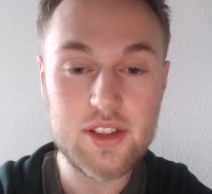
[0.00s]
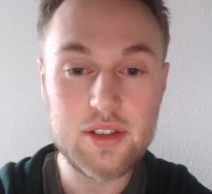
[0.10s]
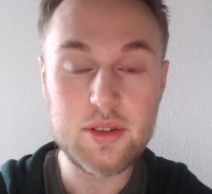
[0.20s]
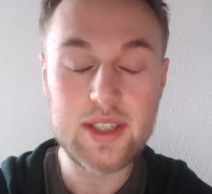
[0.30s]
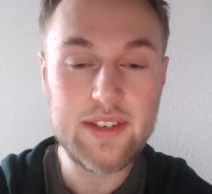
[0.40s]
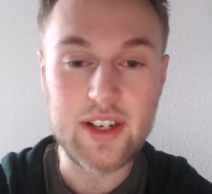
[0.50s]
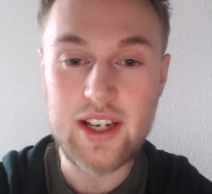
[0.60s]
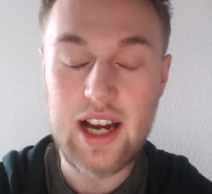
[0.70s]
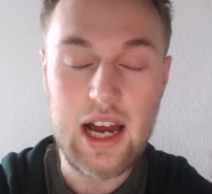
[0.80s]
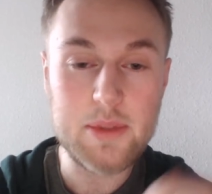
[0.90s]
to leave a
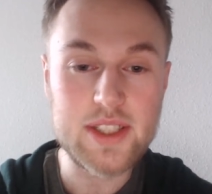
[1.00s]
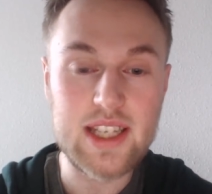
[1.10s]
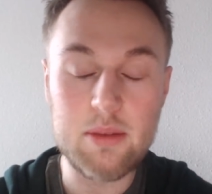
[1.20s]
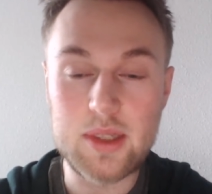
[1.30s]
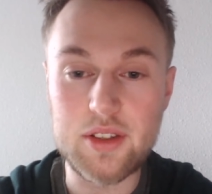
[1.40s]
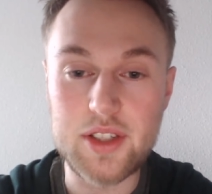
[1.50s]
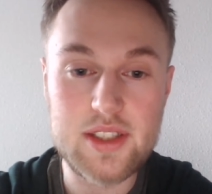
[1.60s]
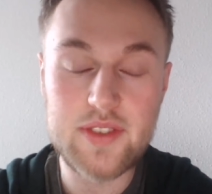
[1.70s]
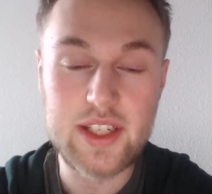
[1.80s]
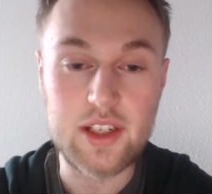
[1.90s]
comment down below
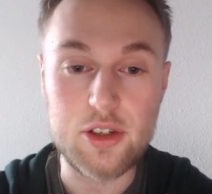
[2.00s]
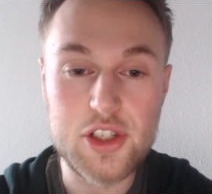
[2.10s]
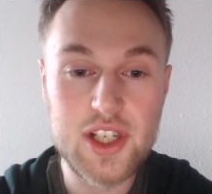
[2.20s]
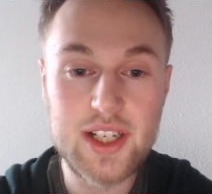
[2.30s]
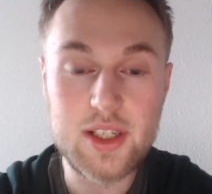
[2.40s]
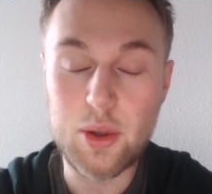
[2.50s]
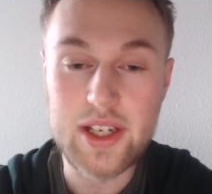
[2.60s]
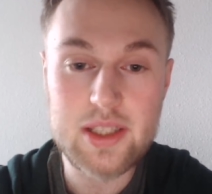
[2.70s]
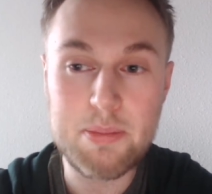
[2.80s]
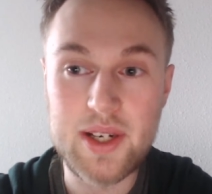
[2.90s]
this video. Share your
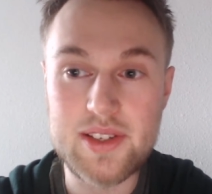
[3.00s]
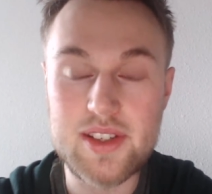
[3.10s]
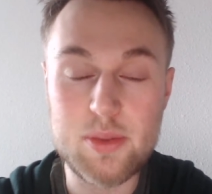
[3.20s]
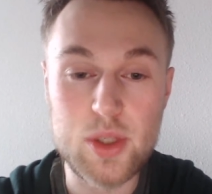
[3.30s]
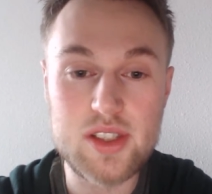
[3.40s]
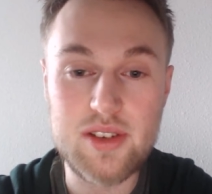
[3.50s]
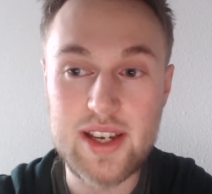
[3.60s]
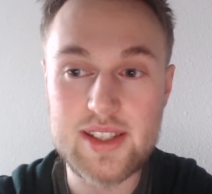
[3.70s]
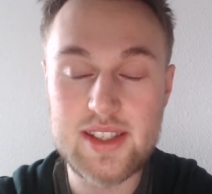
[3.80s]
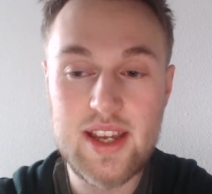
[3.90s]
experiences with
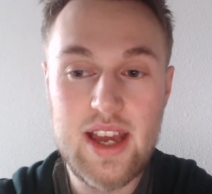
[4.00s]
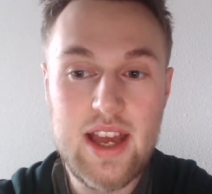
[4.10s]
stress.